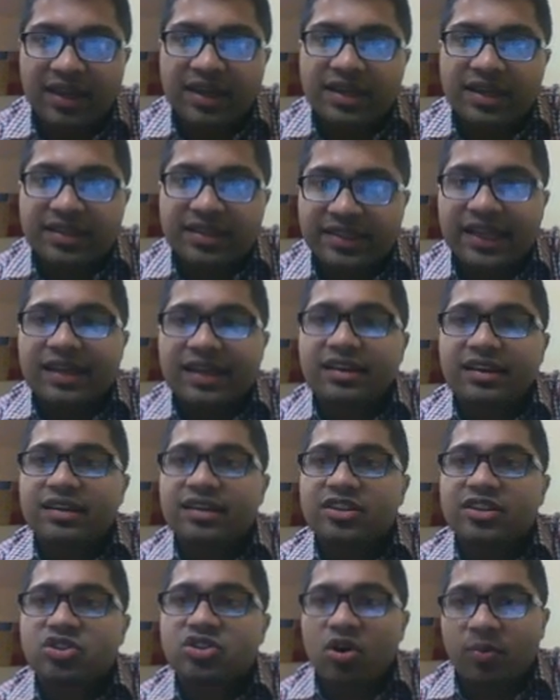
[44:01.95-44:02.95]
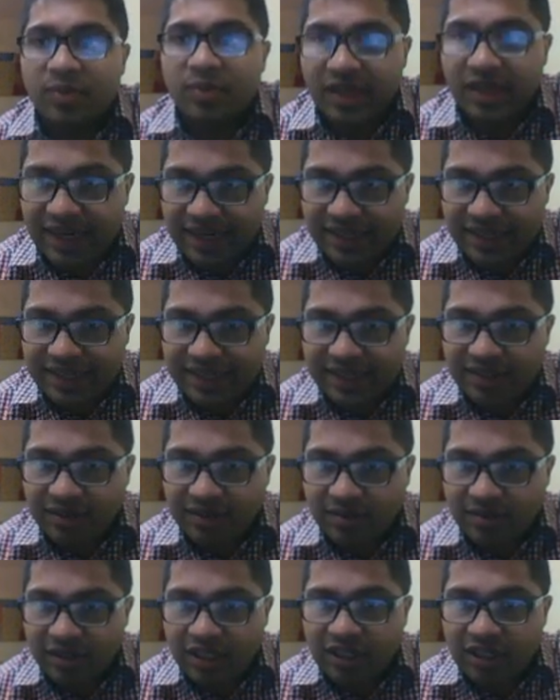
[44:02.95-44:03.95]
Seller is obligated
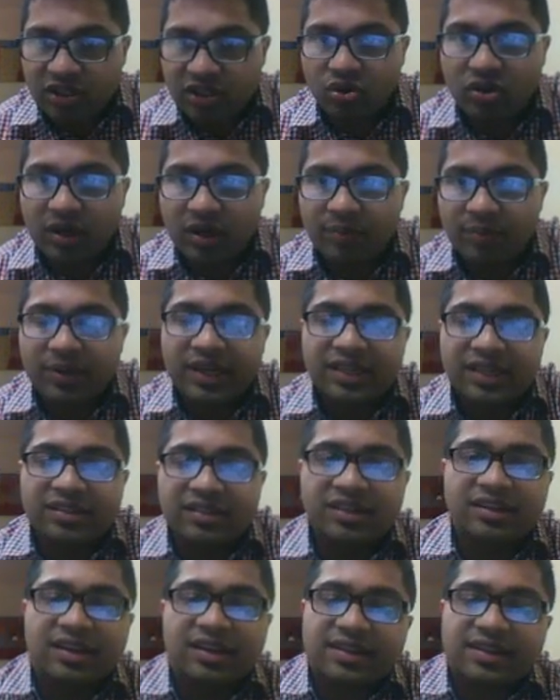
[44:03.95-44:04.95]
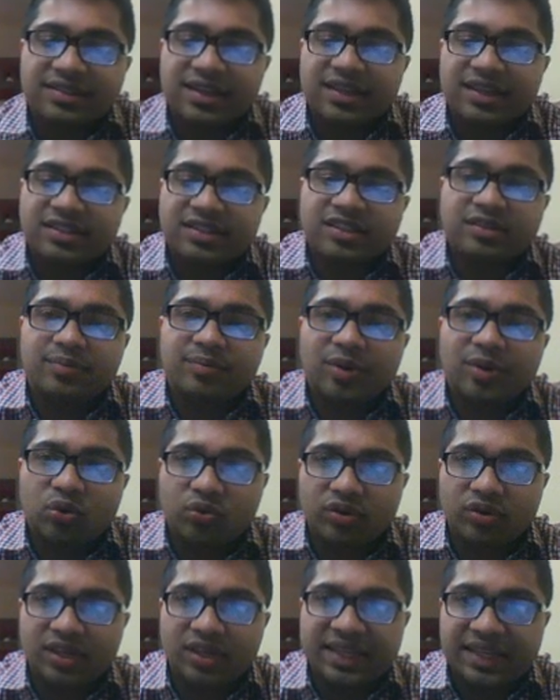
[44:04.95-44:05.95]
to complete the transaction but
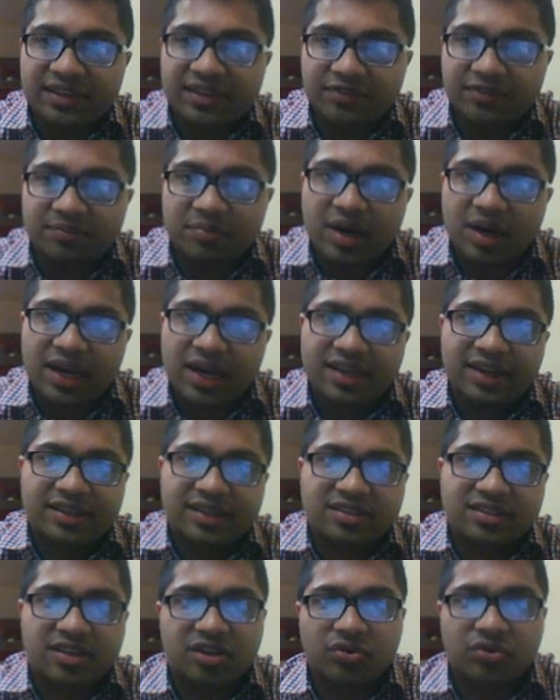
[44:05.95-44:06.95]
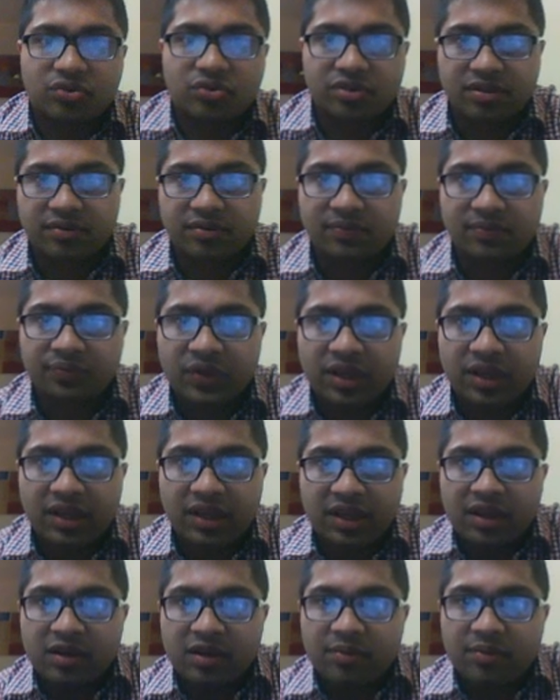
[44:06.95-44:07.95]
only if buyer executes.
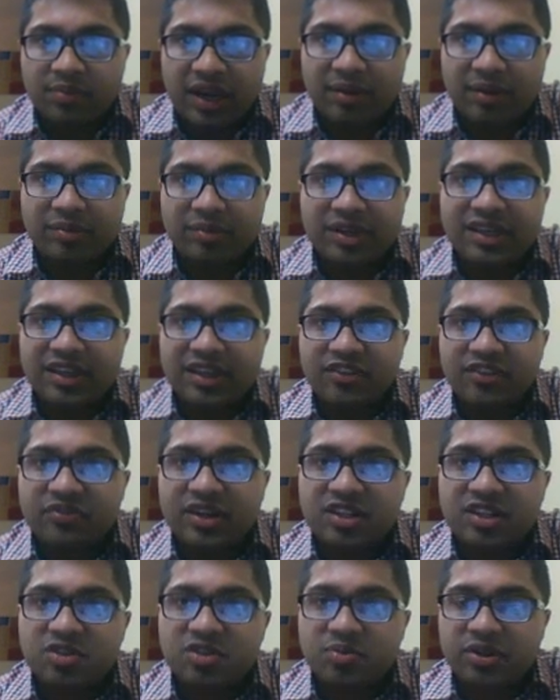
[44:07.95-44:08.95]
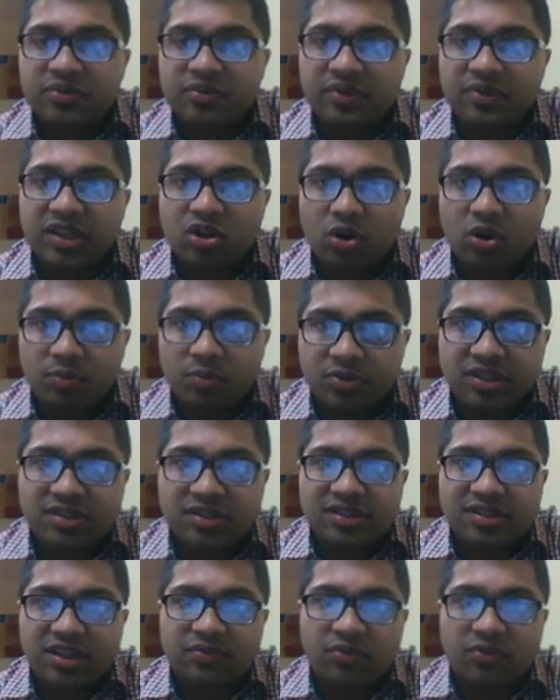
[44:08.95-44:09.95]
Primary difference between
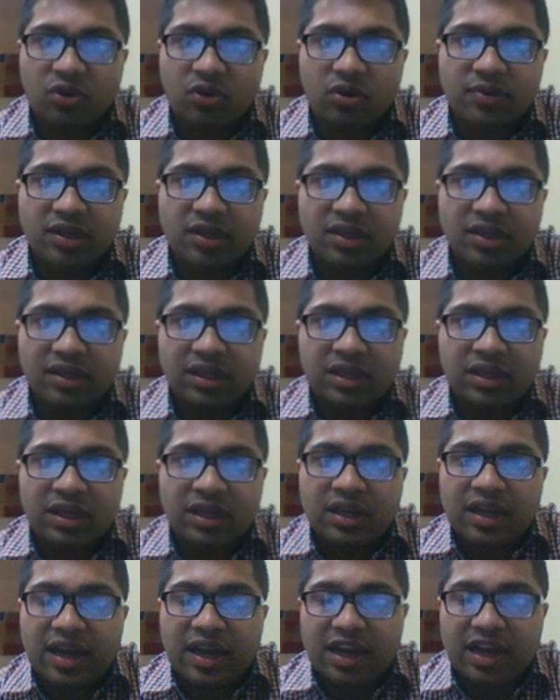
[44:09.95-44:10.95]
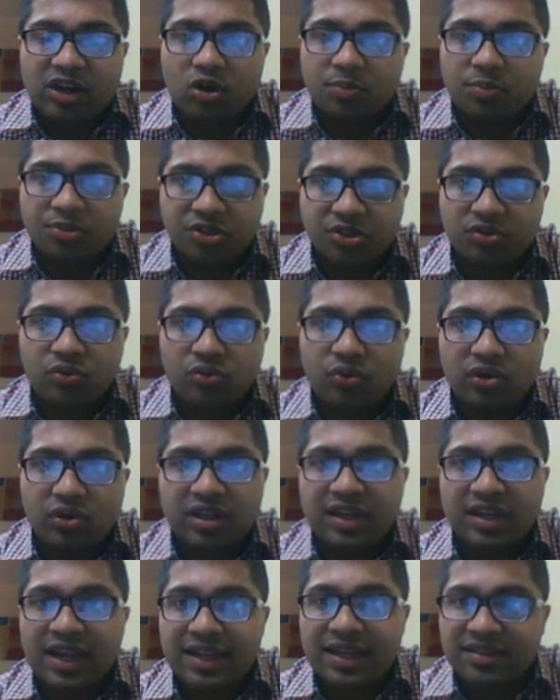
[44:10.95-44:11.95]
options and forward. An option
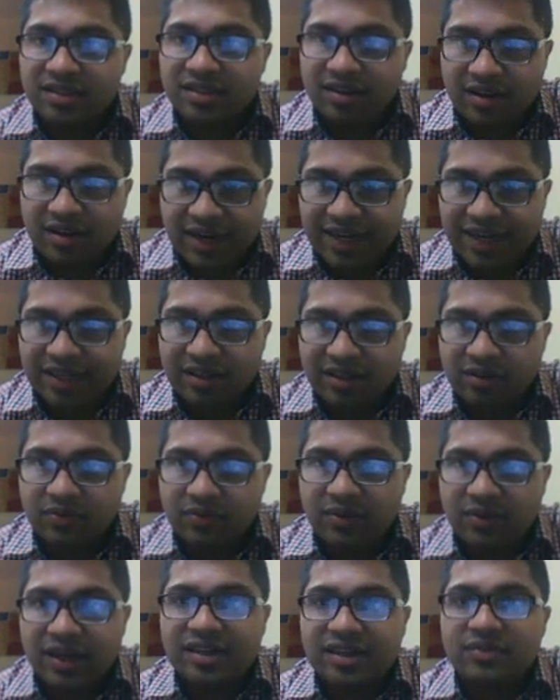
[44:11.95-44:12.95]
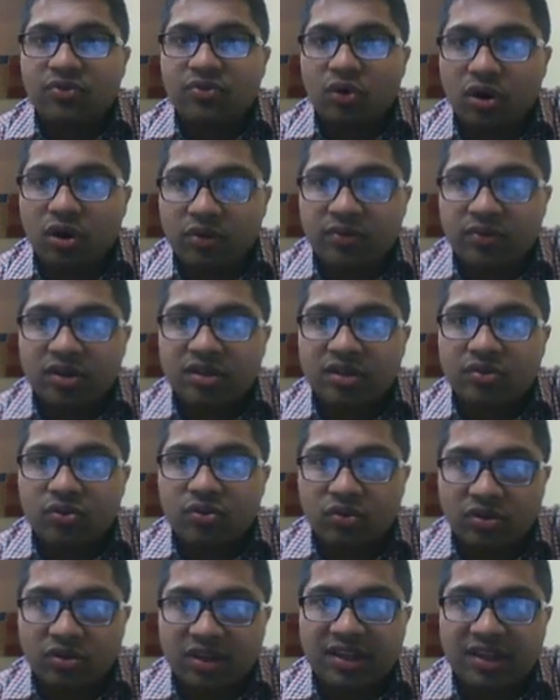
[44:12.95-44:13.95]
holder has the right while forward
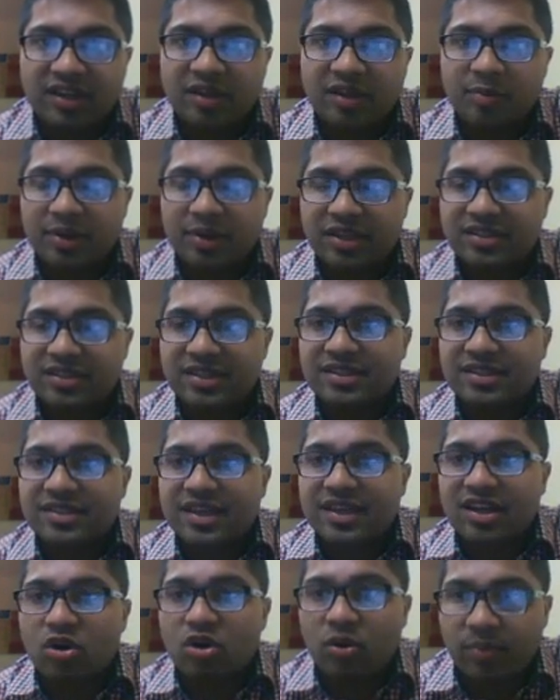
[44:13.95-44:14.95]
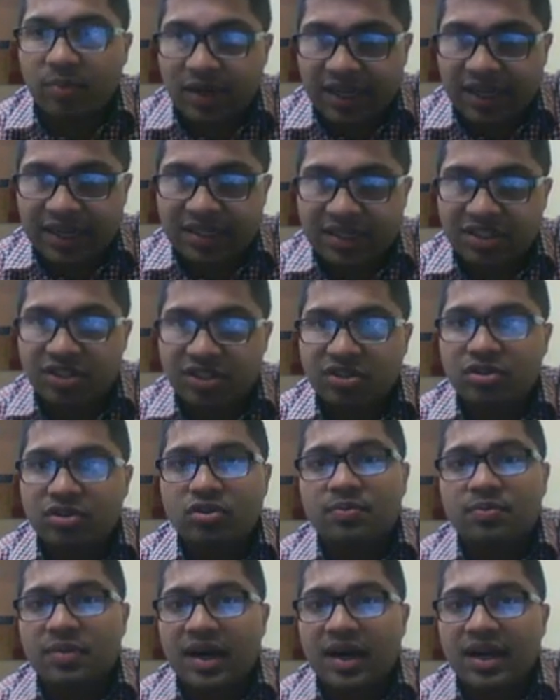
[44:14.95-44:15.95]
holder represents an obligation to
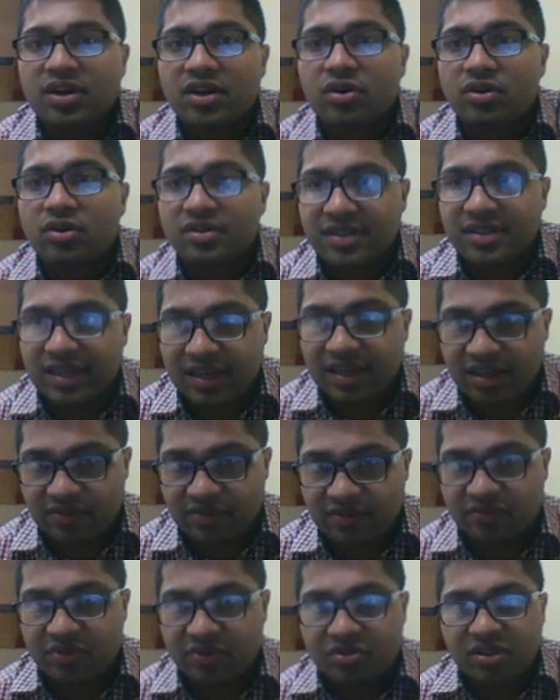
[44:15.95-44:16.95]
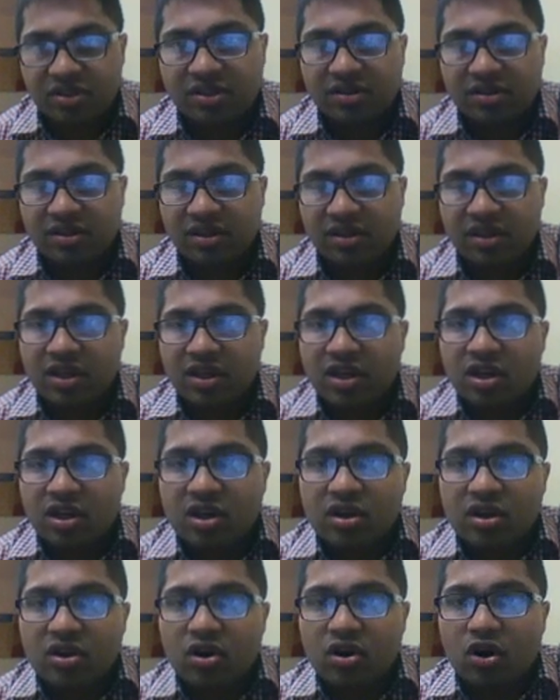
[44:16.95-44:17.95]
buy or sell in future.
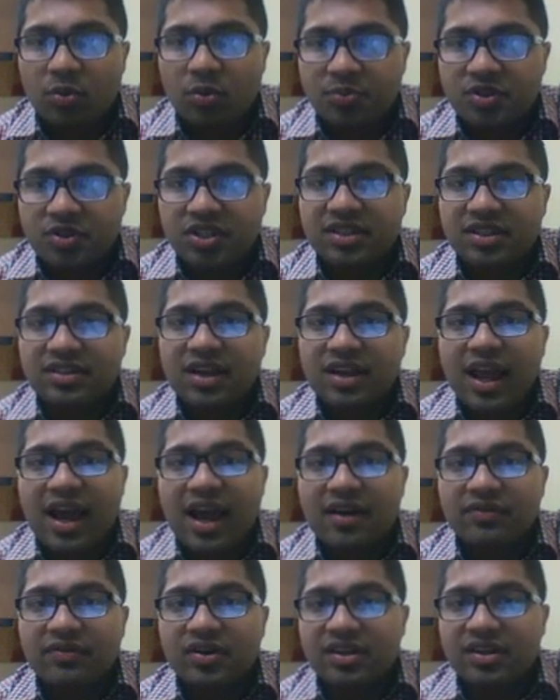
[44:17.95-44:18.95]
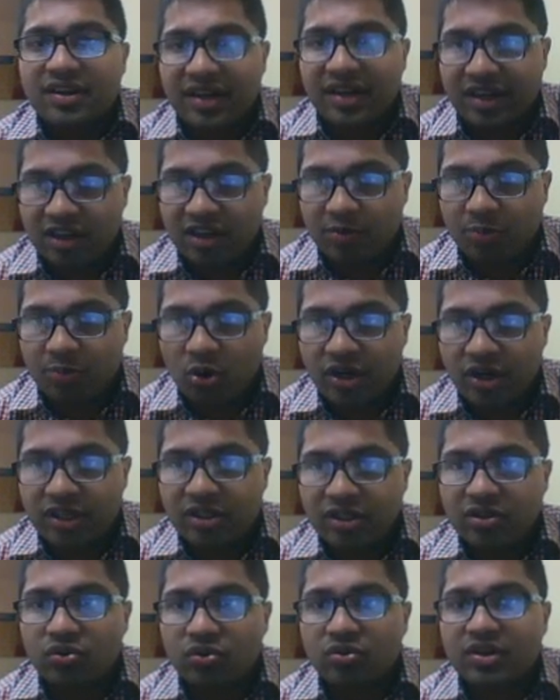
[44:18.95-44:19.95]
Option have a trigger
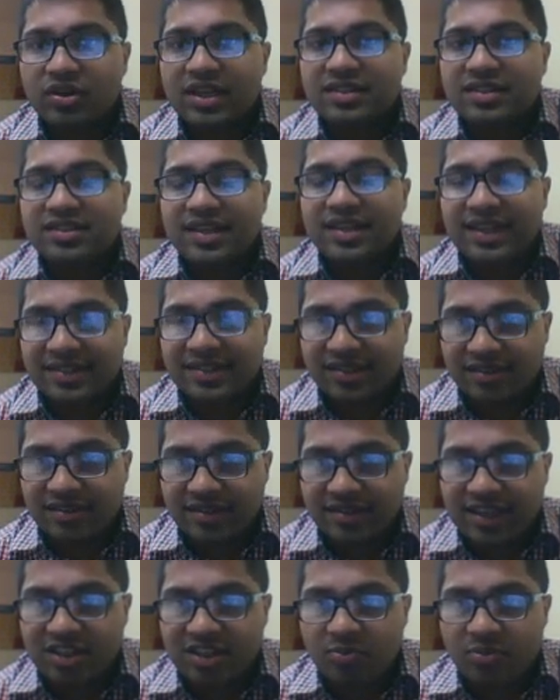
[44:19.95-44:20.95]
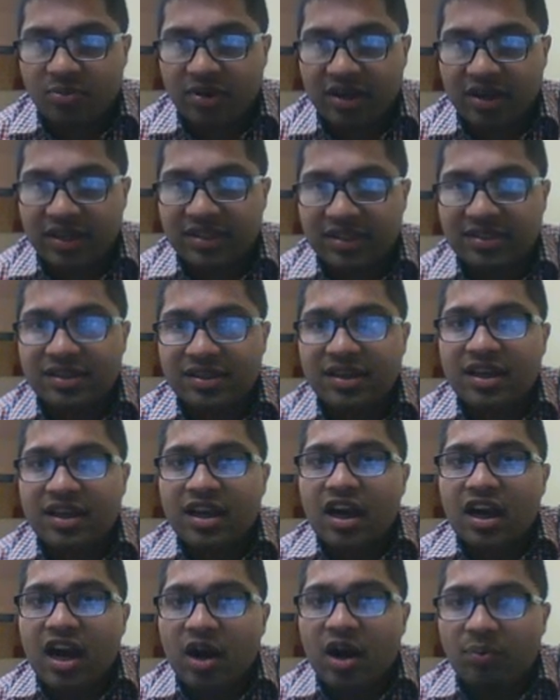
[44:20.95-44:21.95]
point known as the exercise price
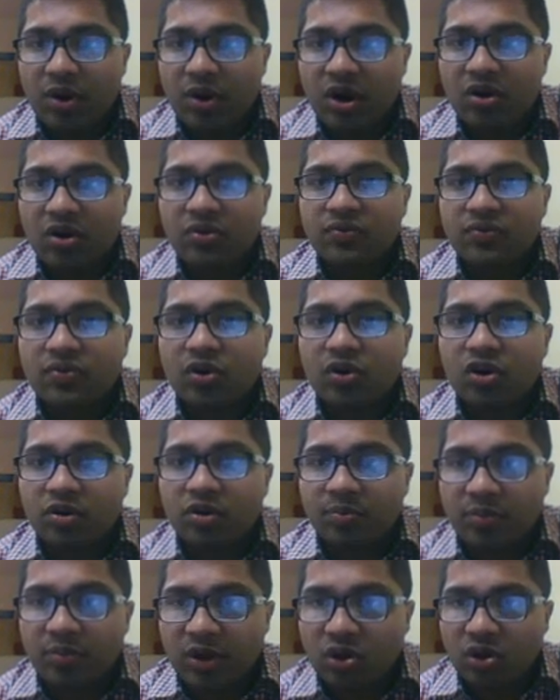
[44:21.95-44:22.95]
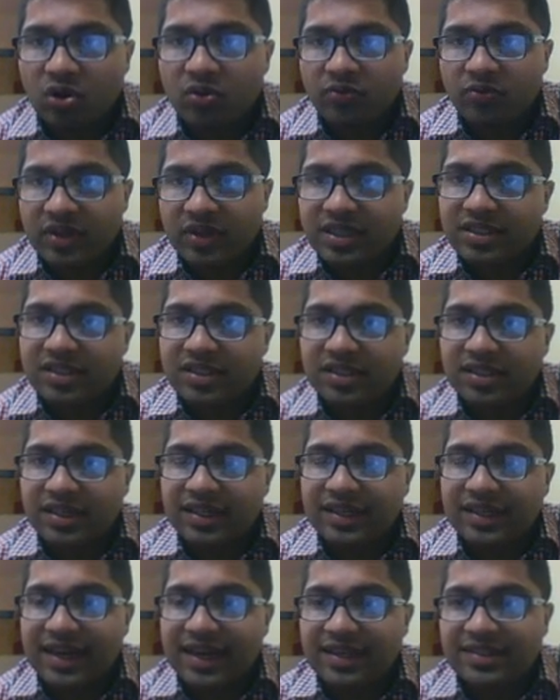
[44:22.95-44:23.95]
above or below which
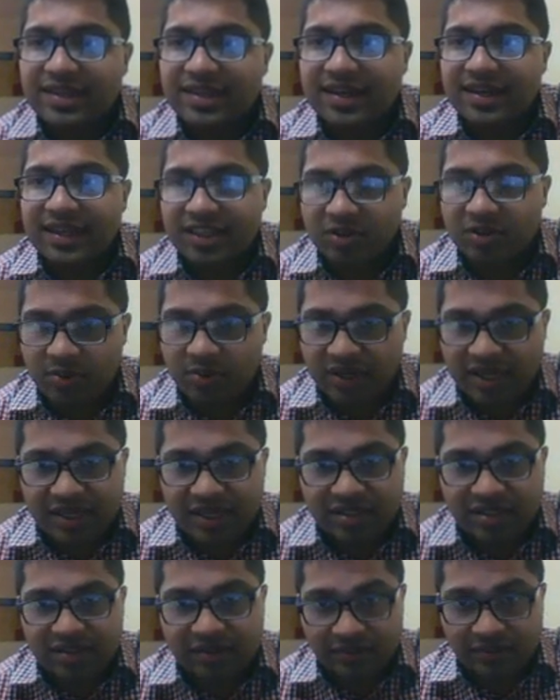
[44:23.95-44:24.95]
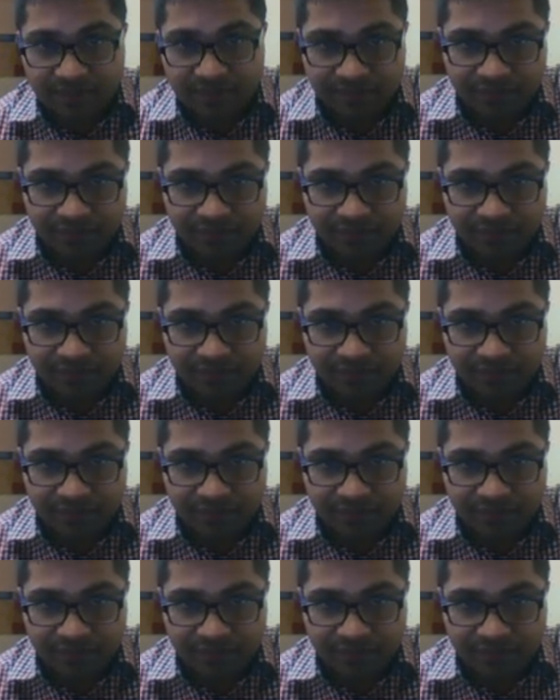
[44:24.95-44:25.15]
it has an expiration.